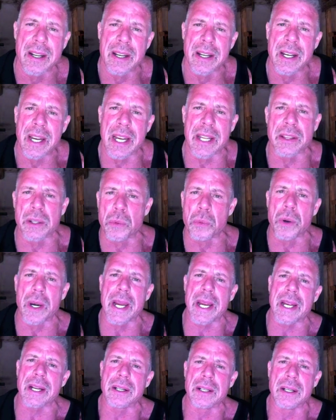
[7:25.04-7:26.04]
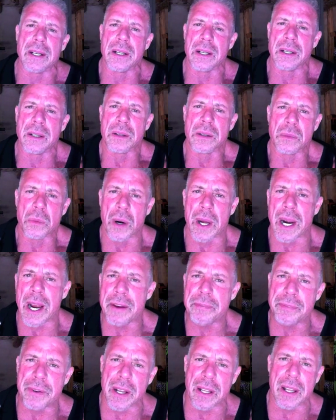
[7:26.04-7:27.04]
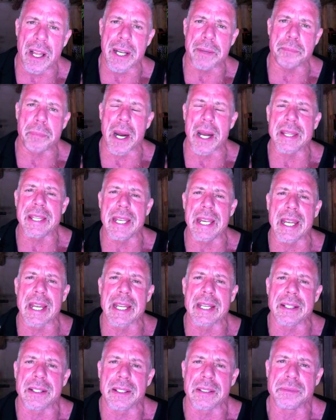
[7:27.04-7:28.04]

in the ring, what I felt like by the end.